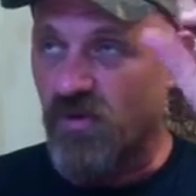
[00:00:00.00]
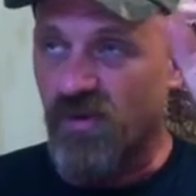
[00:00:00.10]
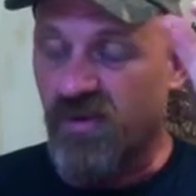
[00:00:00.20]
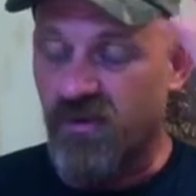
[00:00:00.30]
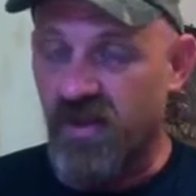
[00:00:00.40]
or
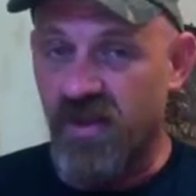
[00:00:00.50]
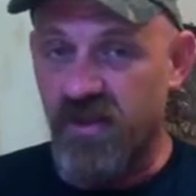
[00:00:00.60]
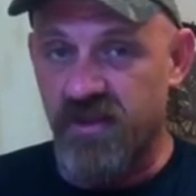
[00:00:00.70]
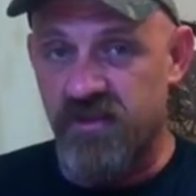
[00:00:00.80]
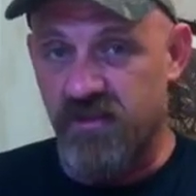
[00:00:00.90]
whatever that
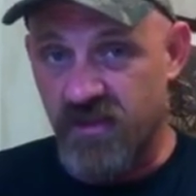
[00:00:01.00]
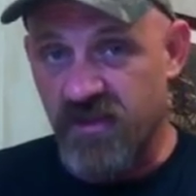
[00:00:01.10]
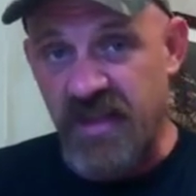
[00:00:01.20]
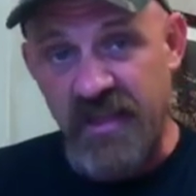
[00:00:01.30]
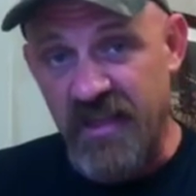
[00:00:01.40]
is, you know, a
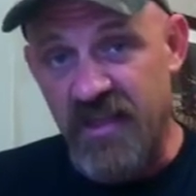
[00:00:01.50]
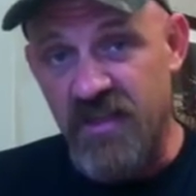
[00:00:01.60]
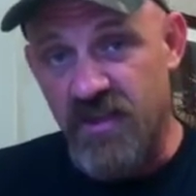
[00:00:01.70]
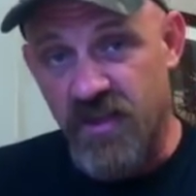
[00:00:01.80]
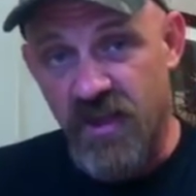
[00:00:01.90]

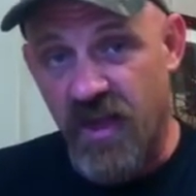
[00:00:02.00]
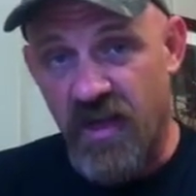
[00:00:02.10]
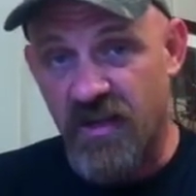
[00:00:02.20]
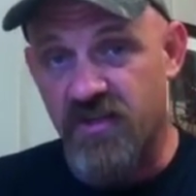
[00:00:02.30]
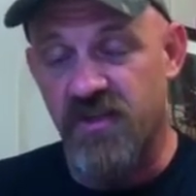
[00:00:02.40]
delegate to the
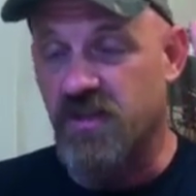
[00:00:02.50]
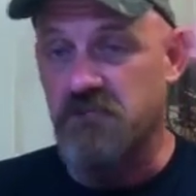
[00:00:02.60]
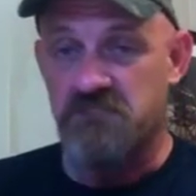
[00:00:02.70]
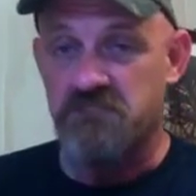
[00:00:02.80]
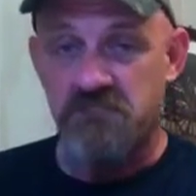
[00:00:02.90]
college,
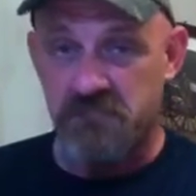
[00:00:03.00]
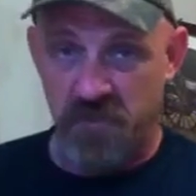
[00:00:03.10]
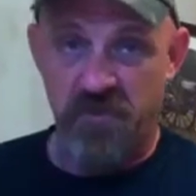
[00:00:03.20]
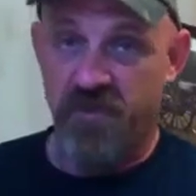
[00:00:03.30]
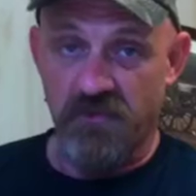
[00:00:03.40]

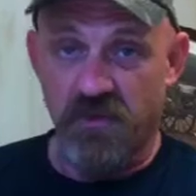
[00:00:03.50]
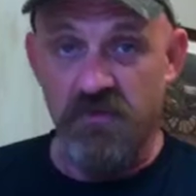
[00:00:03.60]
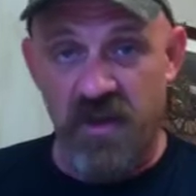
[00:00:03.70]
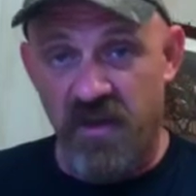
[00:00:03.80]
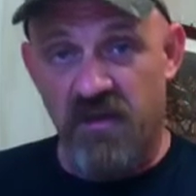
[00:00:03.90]
your vote
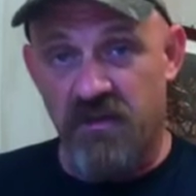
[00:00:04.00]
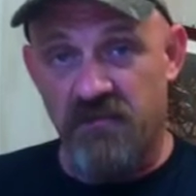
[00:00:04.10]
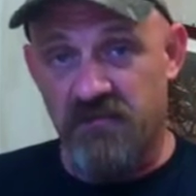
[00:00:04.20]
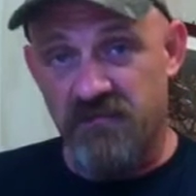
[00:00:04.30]
don't count.